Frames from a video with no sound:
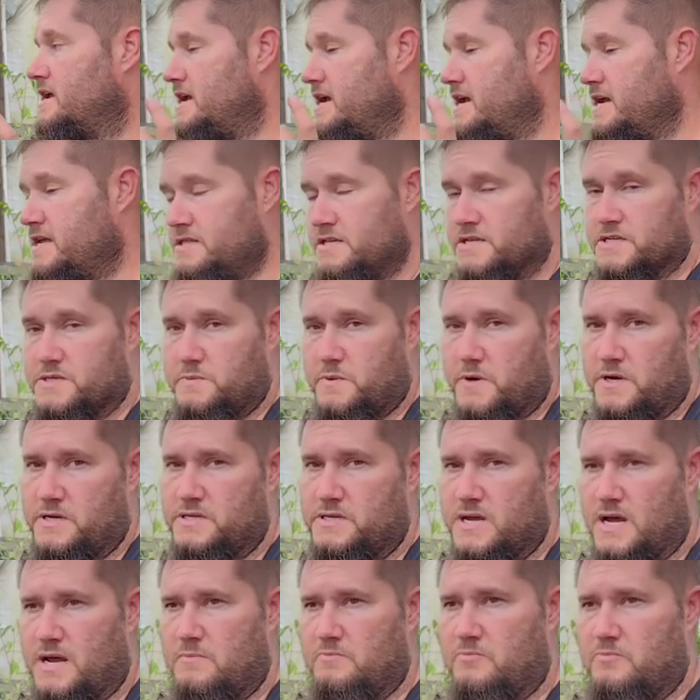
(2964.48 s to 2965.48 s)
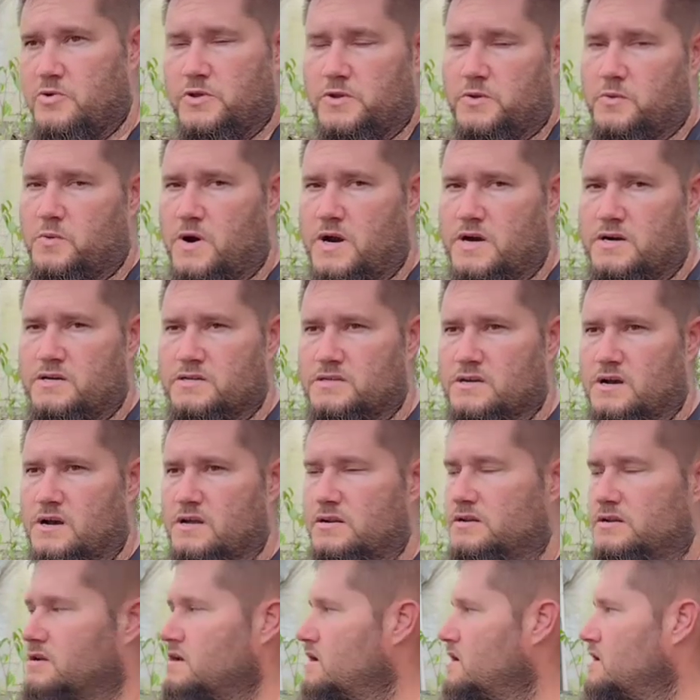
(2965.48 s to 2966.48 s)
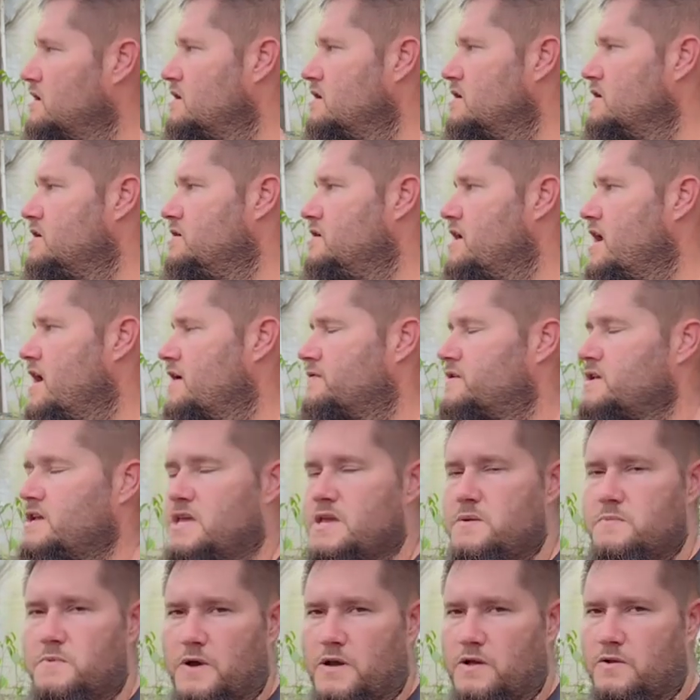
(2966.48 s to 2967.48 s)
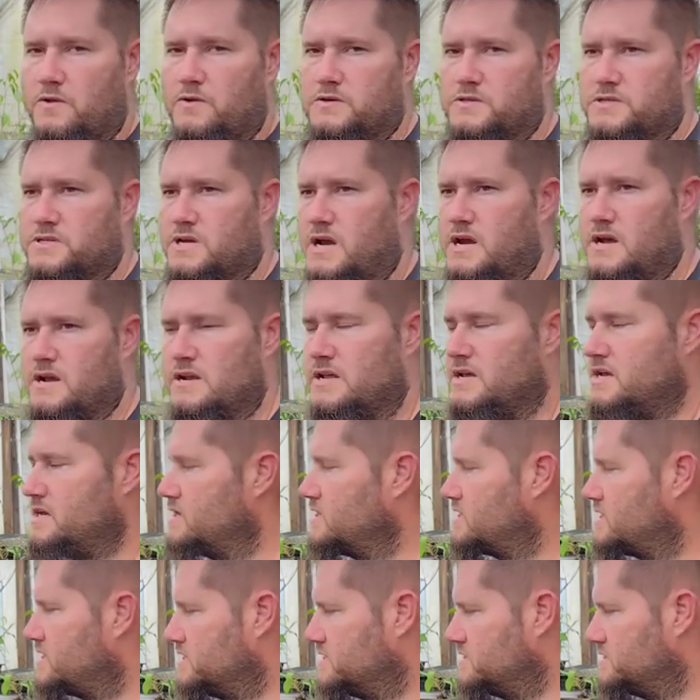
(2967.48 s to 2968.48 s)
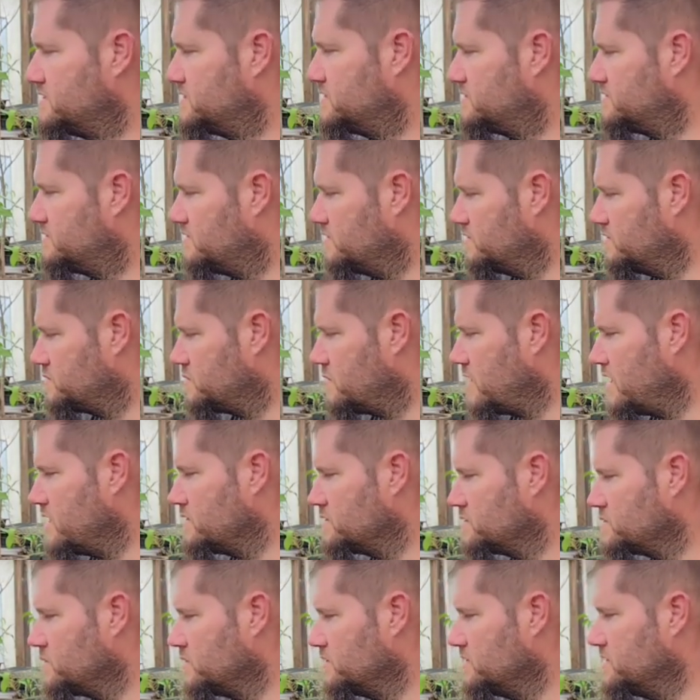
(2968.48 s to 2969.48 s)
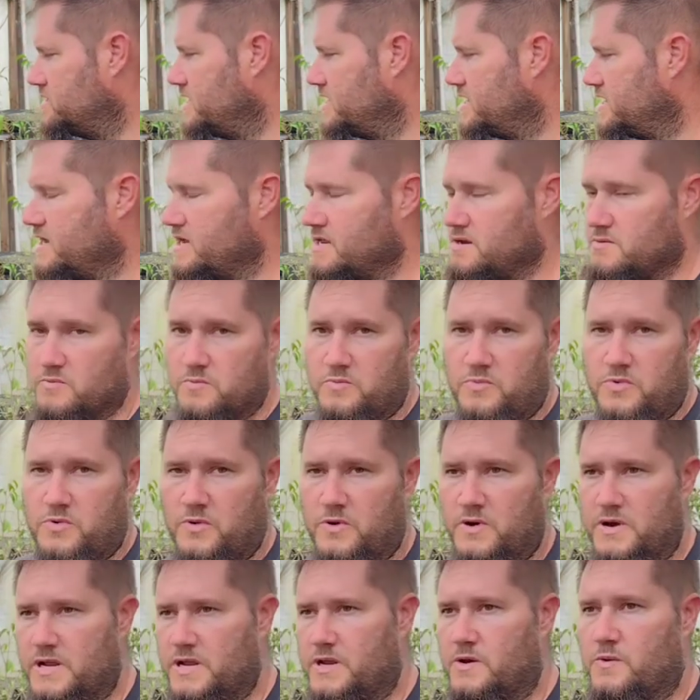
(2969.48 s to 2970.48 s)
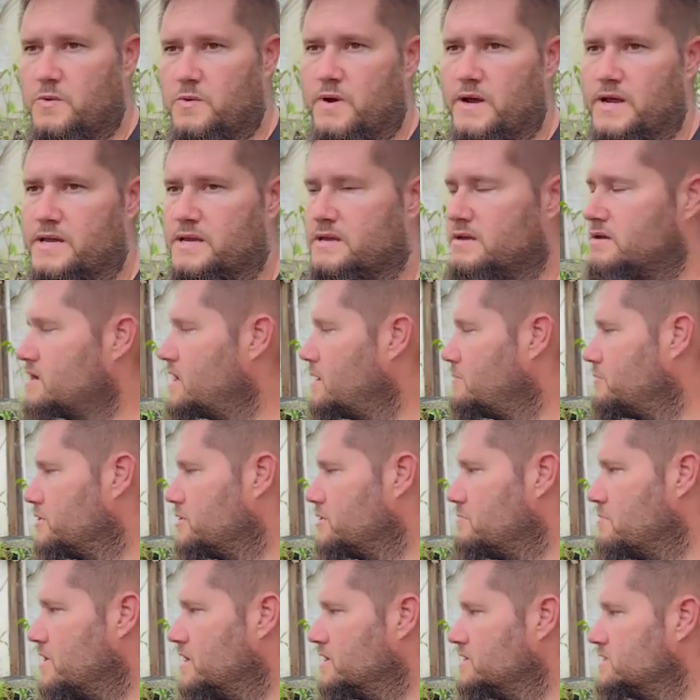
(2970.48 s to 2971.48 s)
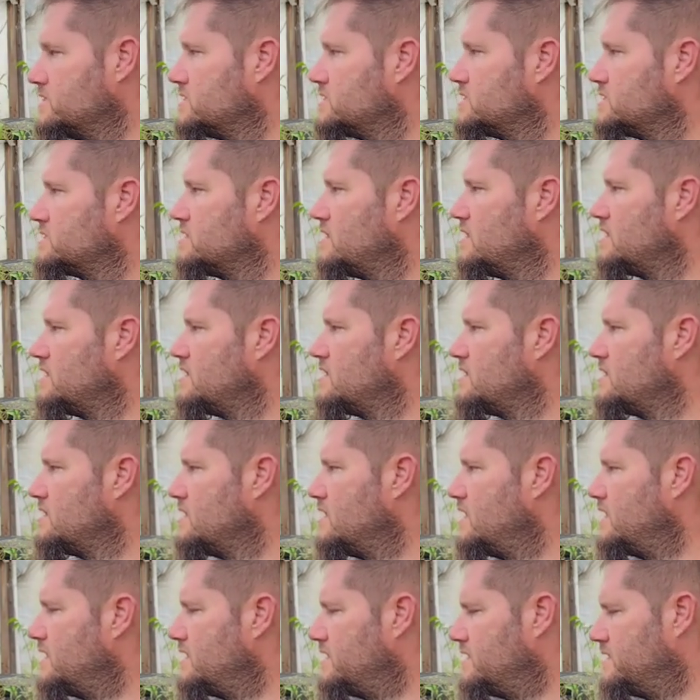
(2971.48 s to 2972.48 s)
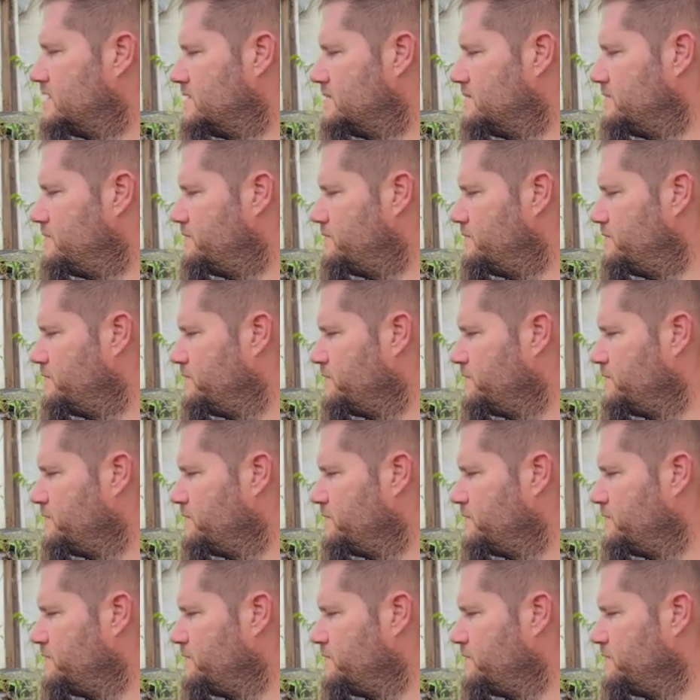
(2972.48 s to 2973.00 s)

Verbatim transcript: in the springtime, putting the wires on, you have to keep a close eye on it, because those wires will dig in pretty quick, a couple of months, um,